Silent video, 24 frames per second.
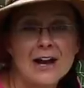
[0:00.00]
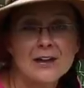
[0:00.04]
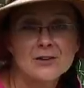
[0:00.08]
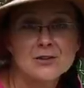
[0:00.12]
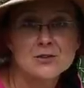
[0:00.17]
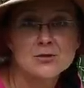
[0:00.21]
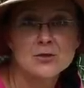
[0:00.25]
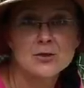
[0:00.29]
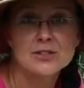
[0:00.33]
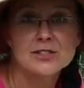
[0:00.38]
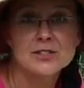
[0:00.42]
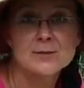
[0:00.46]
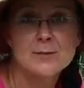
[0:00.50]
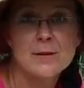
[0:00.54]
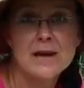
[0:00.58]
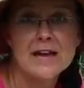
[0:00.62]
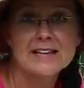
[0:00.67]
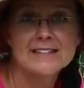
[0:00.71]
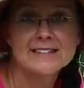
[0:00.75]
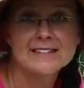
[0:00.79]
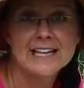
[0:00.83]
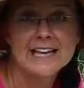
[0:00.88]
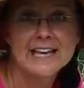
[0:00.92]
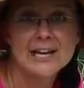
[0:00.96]
extra
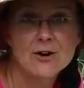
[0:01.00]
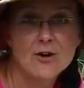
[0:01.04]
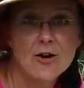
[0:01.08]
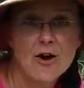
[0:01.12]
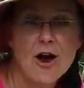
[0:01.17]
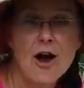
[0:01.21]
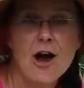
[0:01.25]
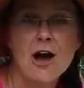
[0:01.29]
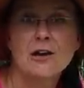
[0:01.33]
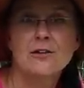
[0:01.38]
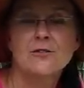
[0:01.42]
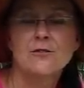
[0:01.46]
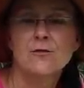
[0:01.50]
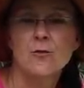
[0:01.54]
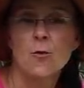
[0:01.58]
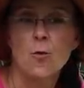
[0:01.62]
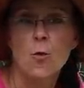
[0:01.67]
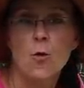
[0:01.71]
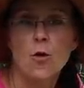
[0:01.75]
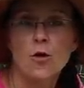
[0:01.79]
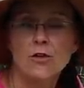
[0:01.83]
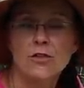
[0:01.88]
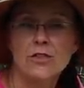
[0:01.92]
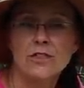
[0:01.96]
space later on for